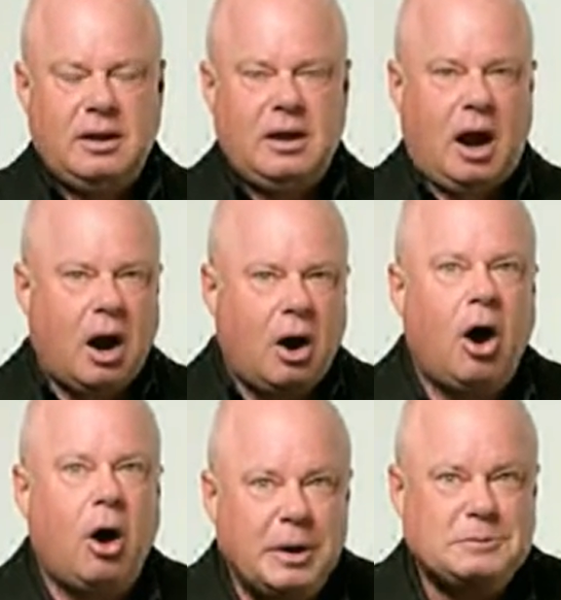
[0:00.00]
are
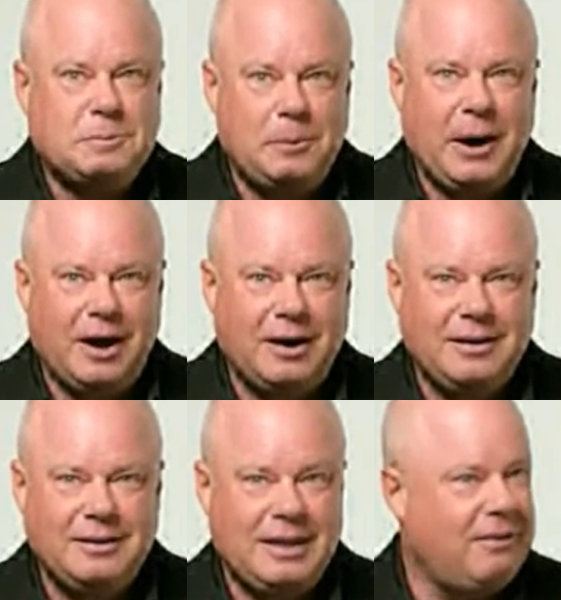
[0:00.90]
always prepared.
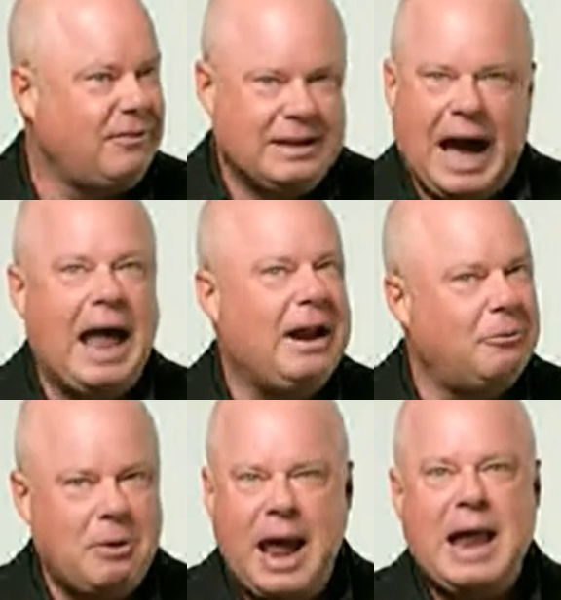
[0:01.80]
They've got it
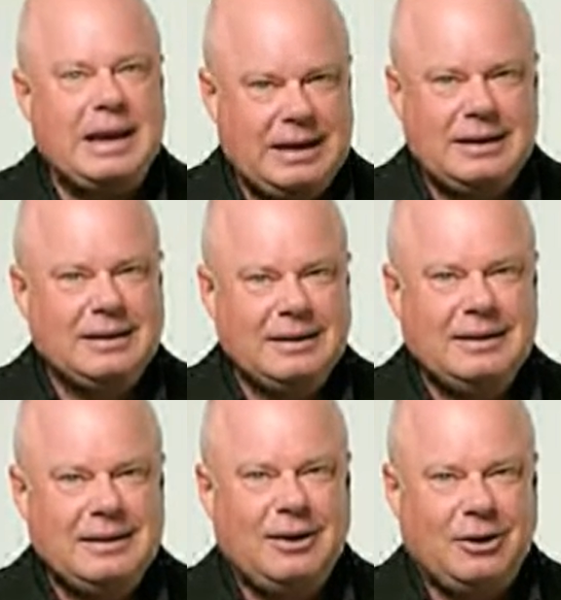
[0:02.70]
ready,
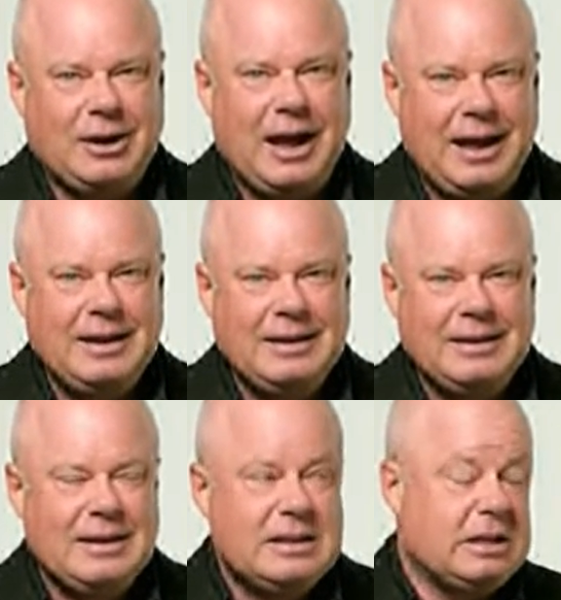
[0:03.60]
okay?
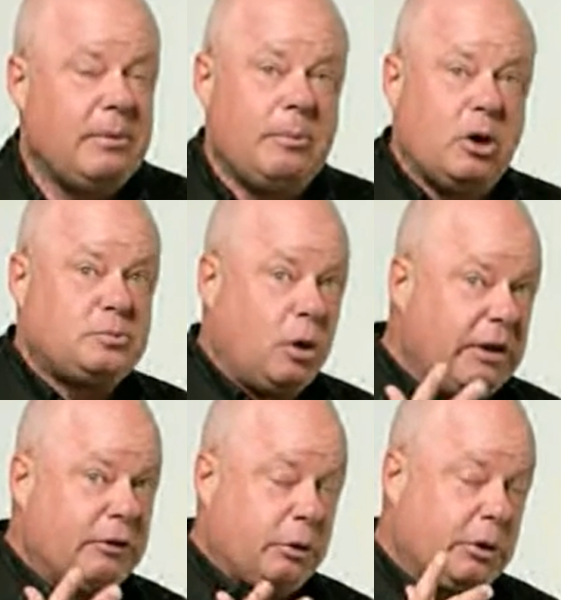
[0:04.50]
Some of the most
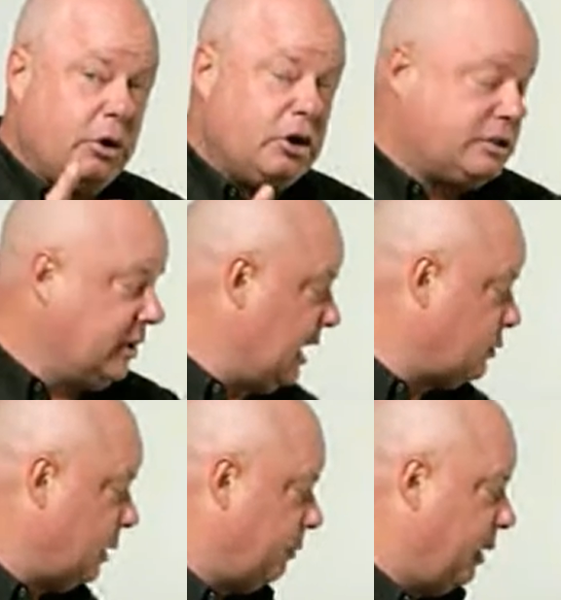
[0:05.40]
prolific recruiters, guess
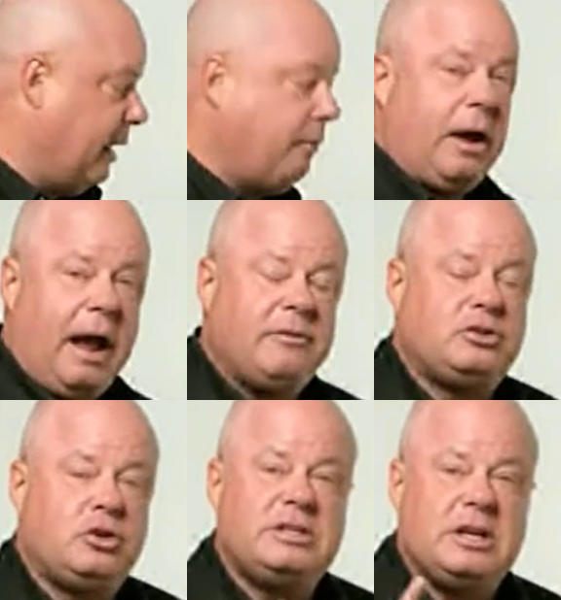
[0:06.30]
what? As
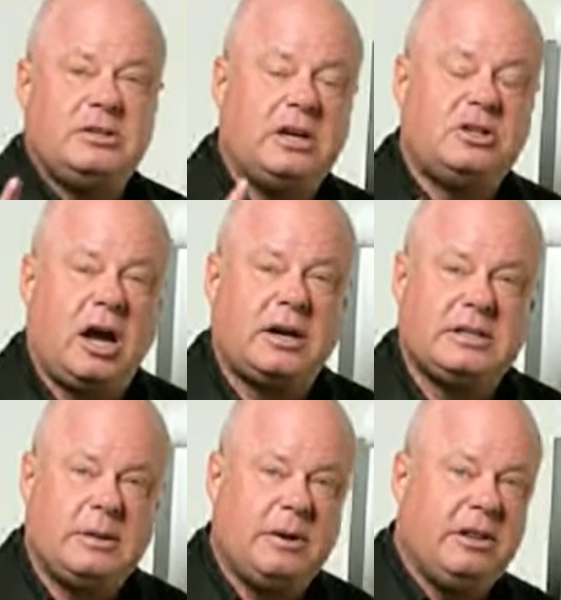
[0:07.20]
soon as they're done talking to
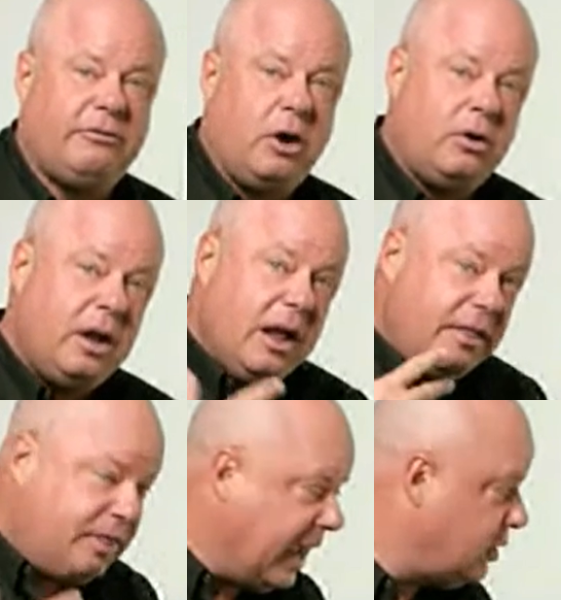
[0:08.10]
somebody on the phone,
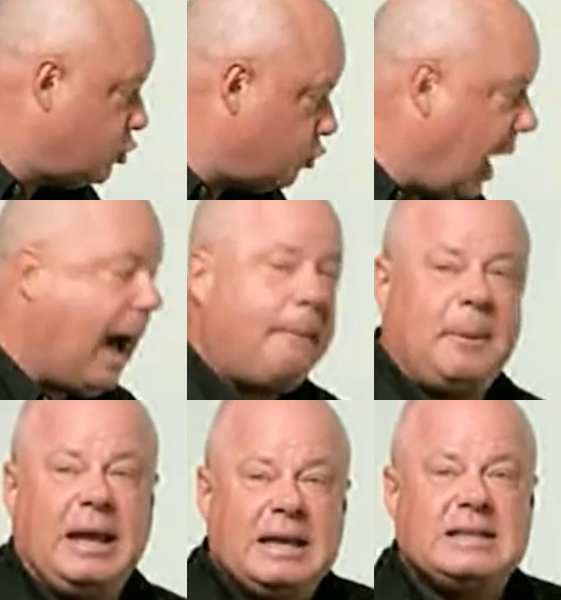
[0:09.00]
they drop
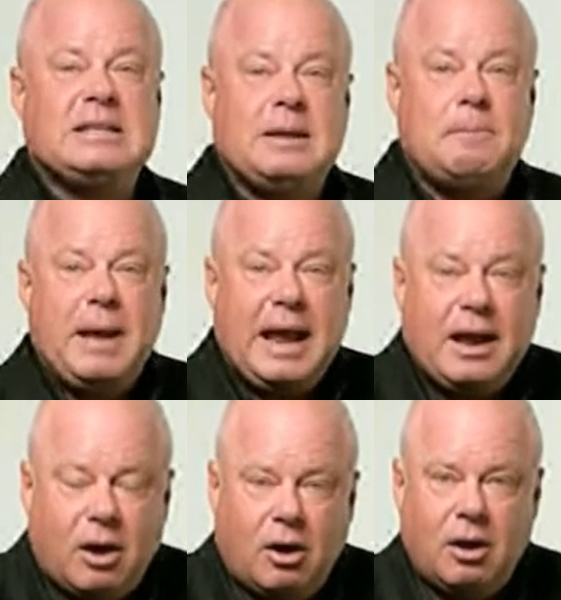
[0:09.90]
into the
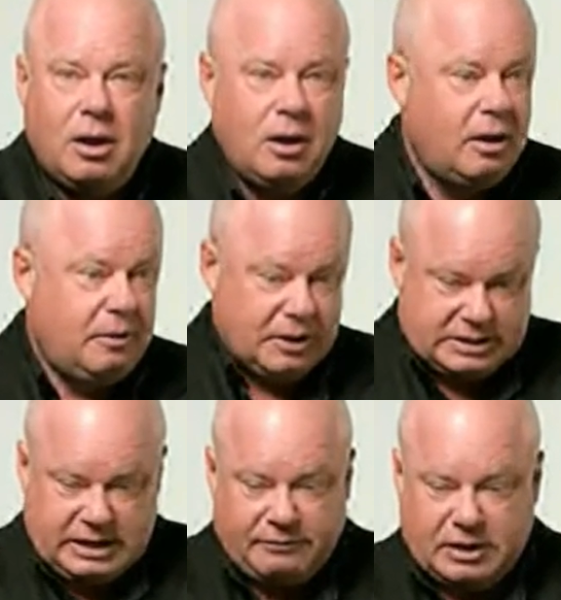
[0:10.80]
mail the
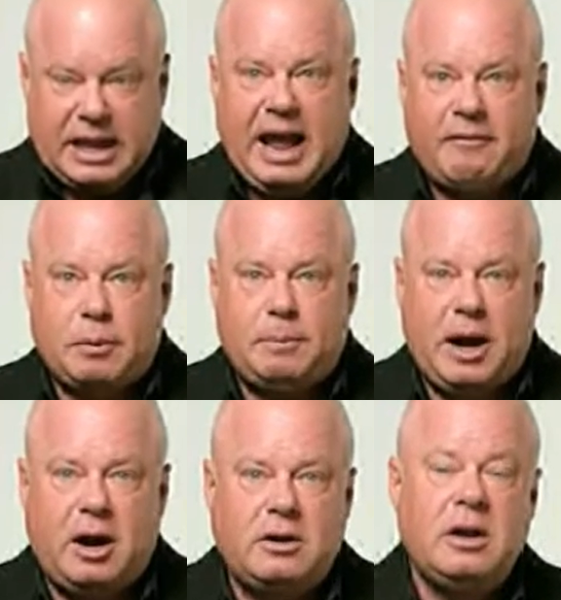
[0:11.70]
stuff that they have
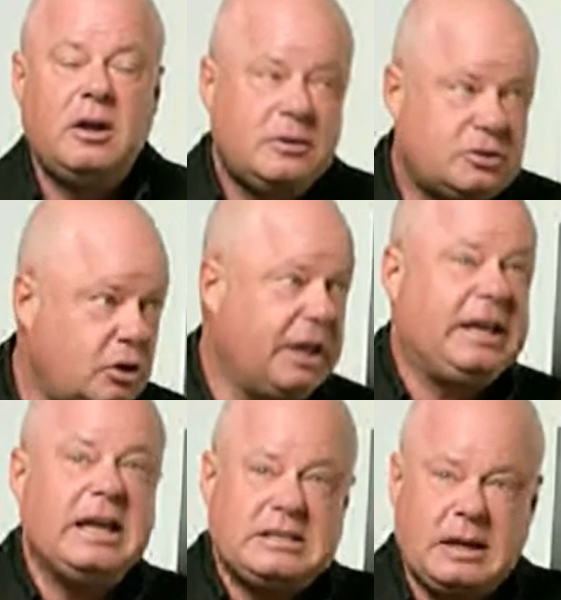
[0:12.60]
prepared, so they
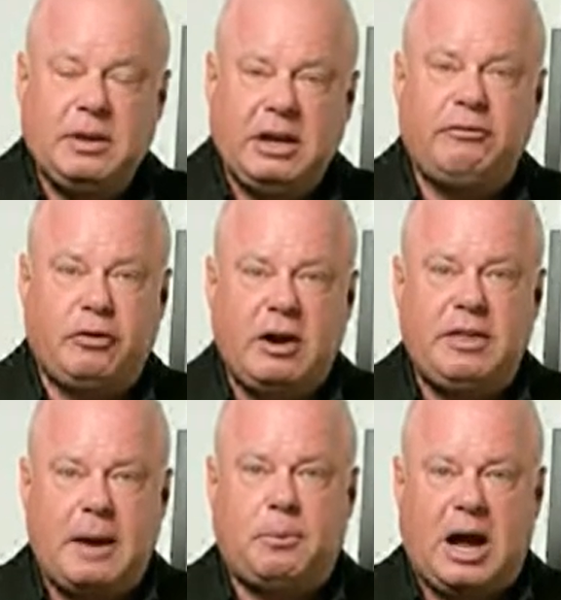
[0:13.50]
get something in front of
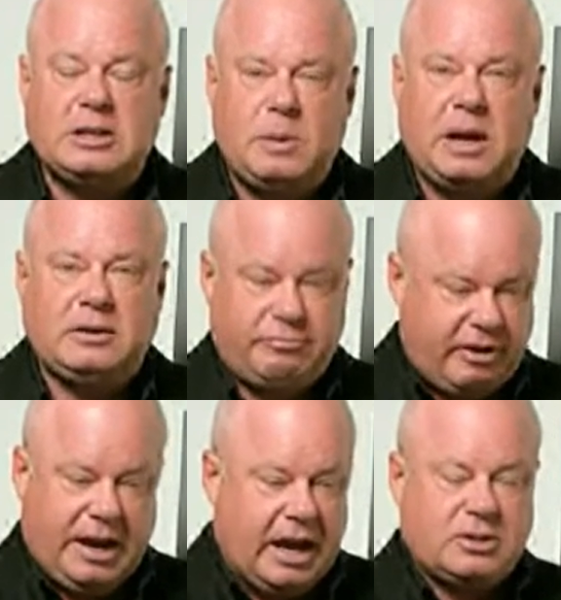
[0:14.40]
that prospect,
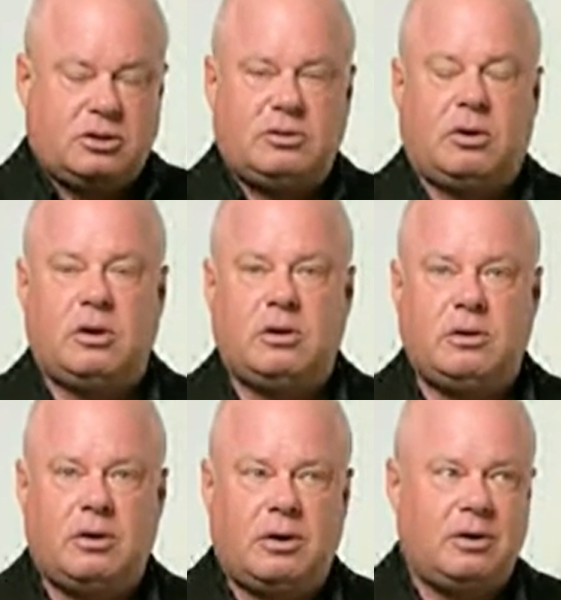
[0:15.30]
FedEx
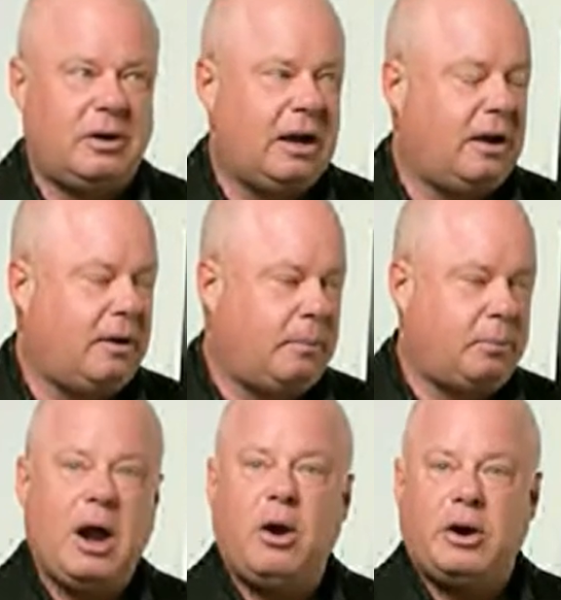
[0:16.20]
or a priority